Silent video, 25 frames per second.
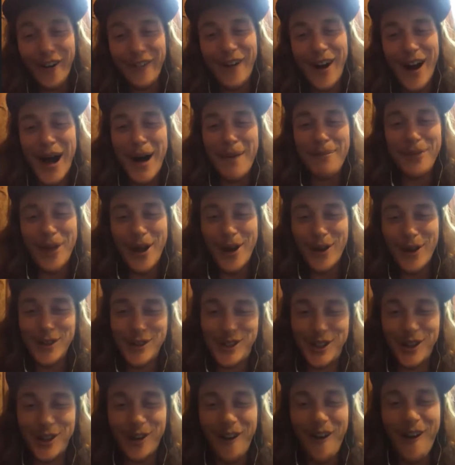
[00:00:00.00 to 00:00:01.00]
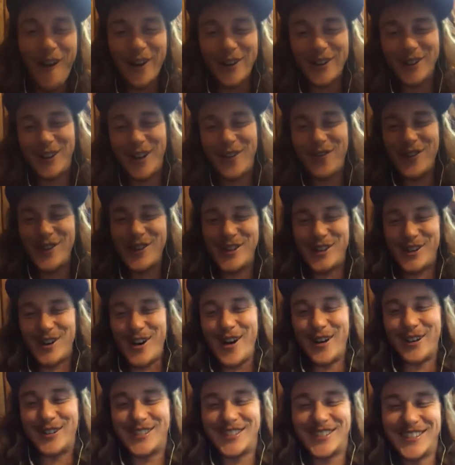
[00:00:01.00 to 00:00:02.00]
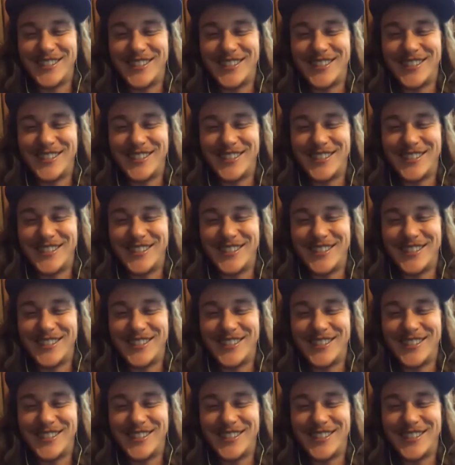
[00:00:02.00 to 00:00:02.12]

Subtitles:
Rob. They sure are different strokes.